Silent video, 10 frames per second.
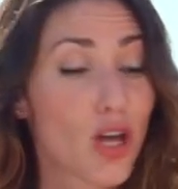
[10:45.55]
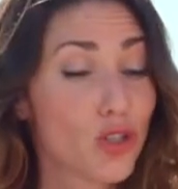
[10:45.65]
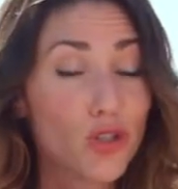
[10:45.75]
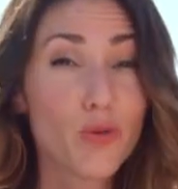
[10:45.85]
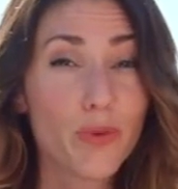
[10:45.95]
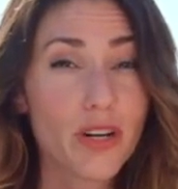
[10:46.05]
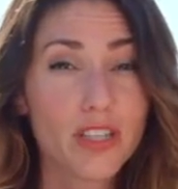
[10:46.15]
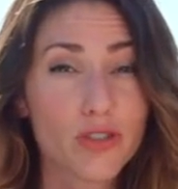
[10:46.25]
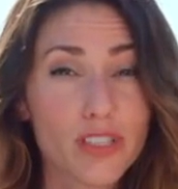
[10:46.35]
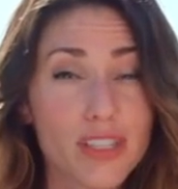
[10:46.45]
super
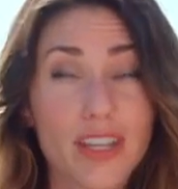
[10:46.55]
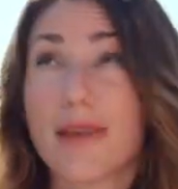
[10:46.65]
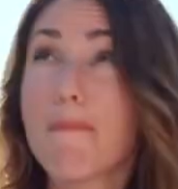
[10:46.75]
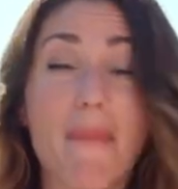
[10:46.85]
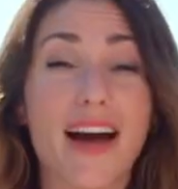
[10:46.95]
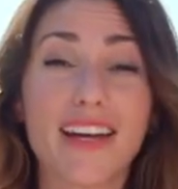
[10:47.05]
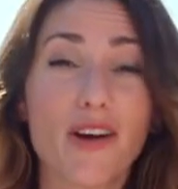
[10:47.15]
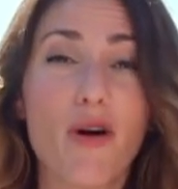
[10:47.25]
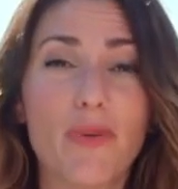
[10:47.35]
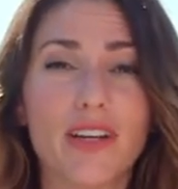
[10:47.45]
interesting and
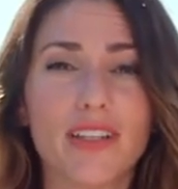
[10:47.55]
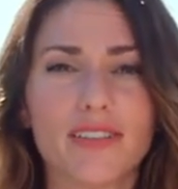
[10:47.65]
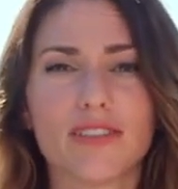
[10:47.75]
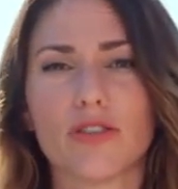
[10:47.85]
mind-opening